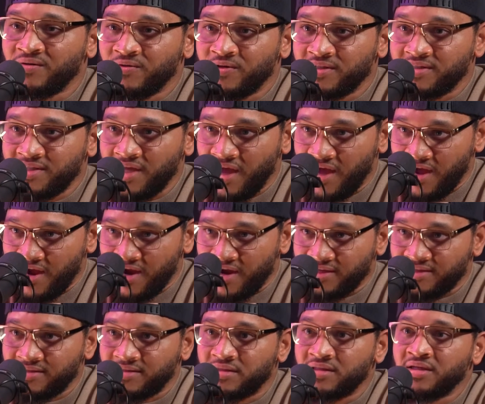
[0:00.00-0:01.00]
Retired.
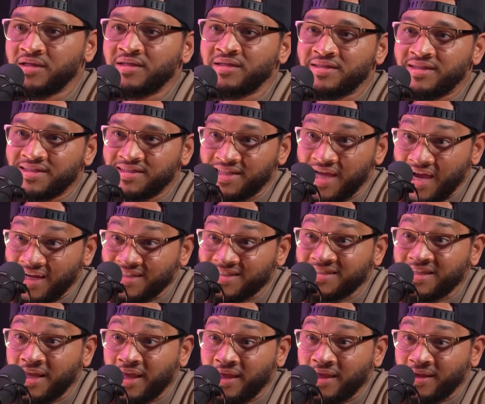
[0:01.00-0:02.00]
Decided to
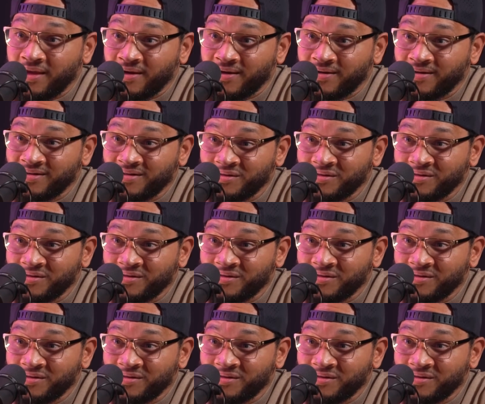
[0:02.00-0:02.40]
stay here.